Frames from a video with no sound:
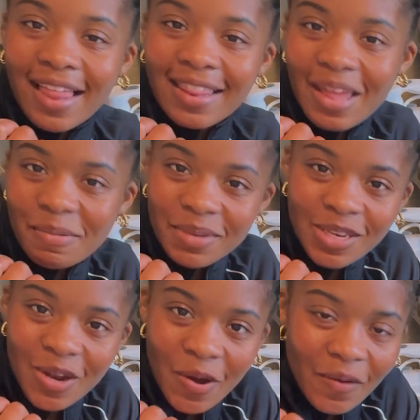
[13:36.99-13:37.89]
let me
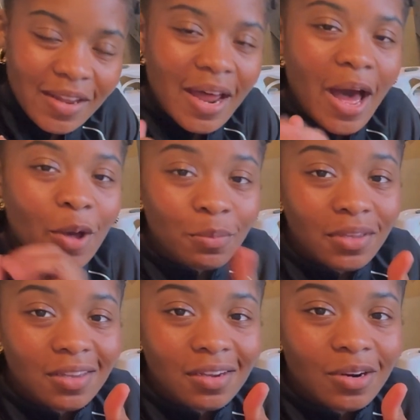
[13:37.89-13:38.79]
know and I'll be
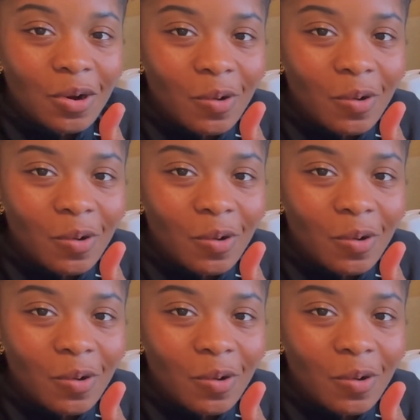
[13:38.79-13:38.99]
here.